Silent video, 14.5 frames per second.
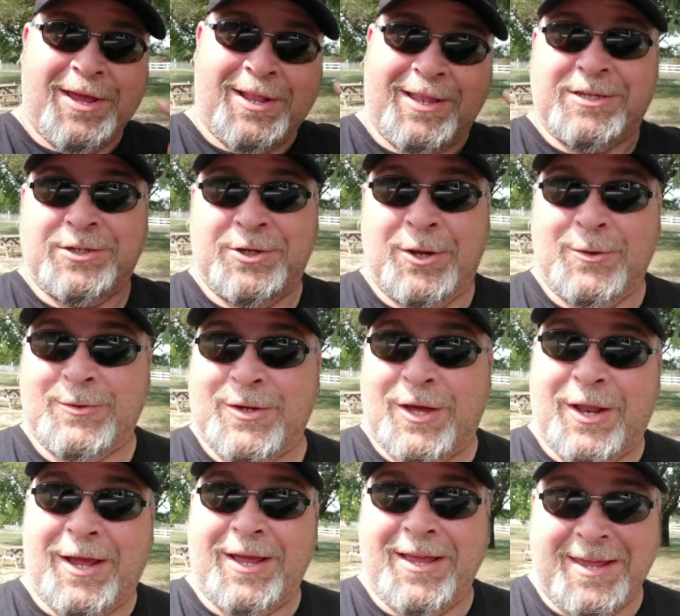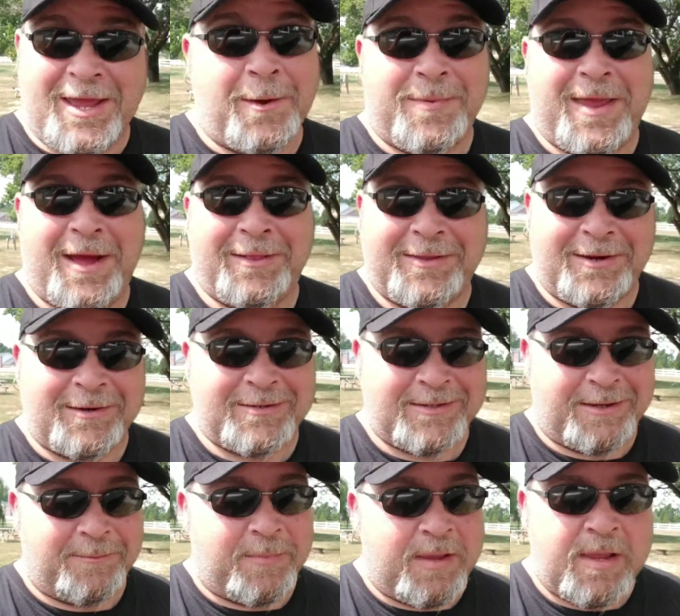let your nose kind of help you out there
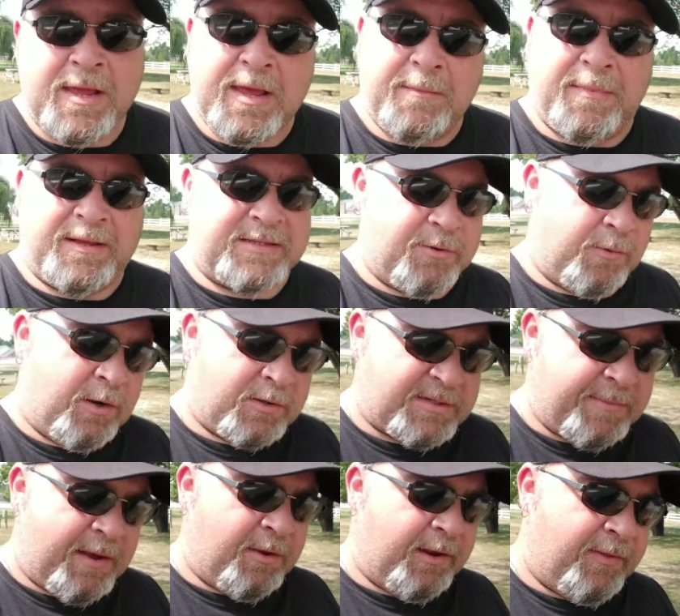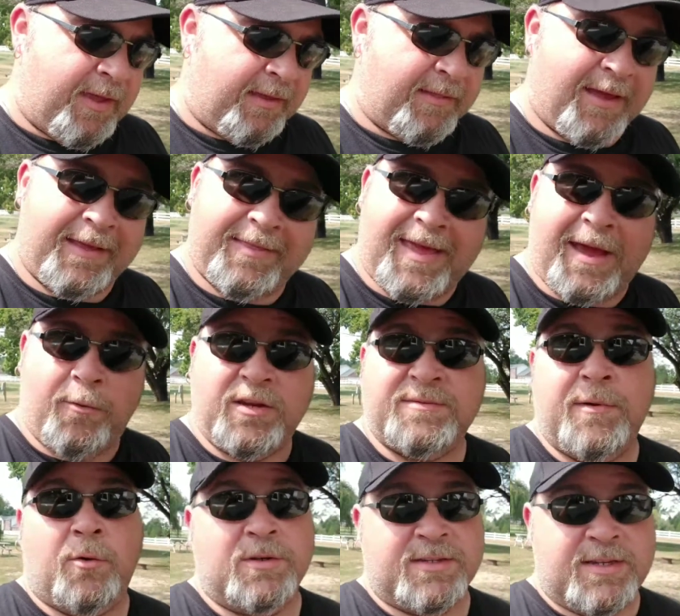some. But so we don't smell anything like that. We
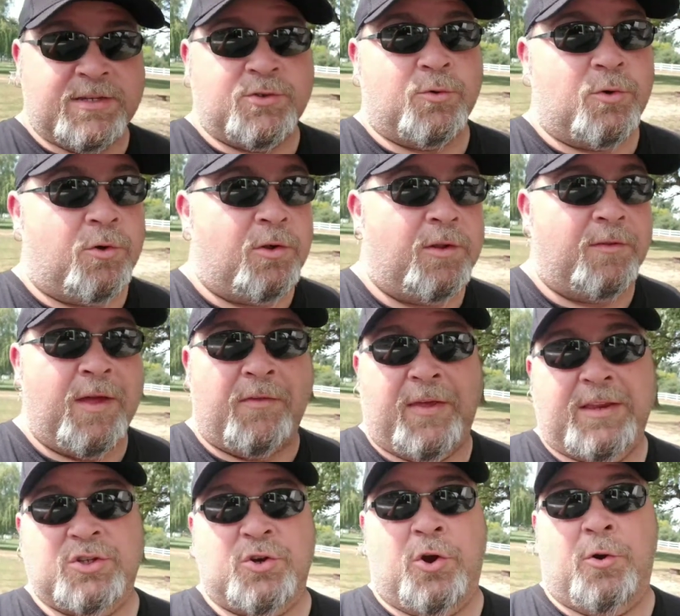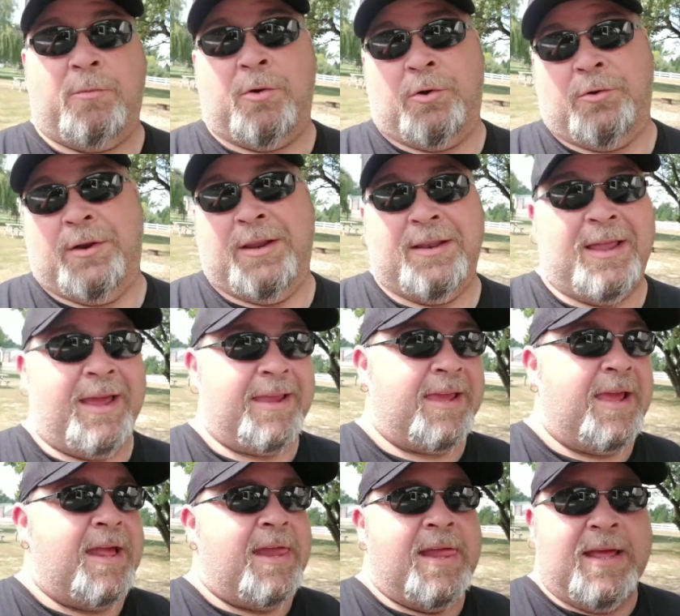smell residual, nothing strong, pertinent, like
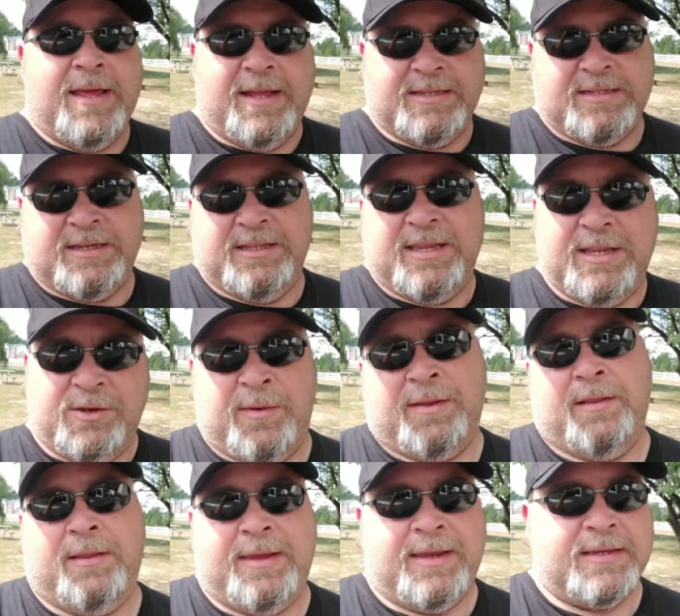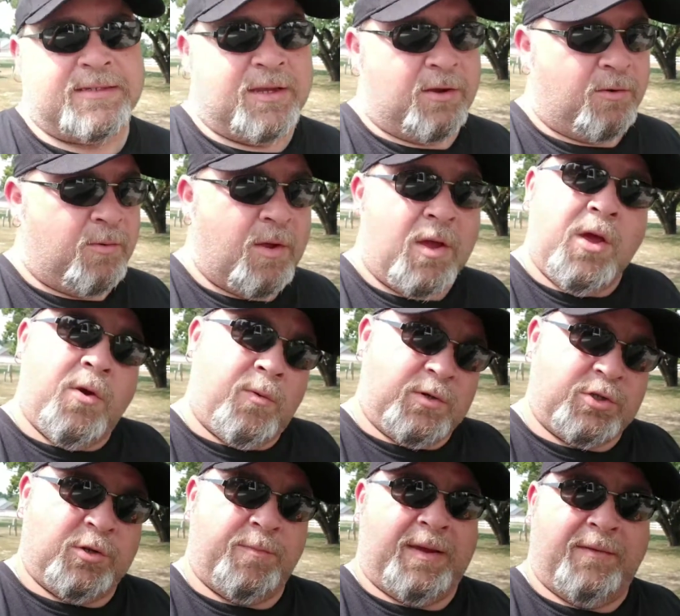it's continuing to leak. So we should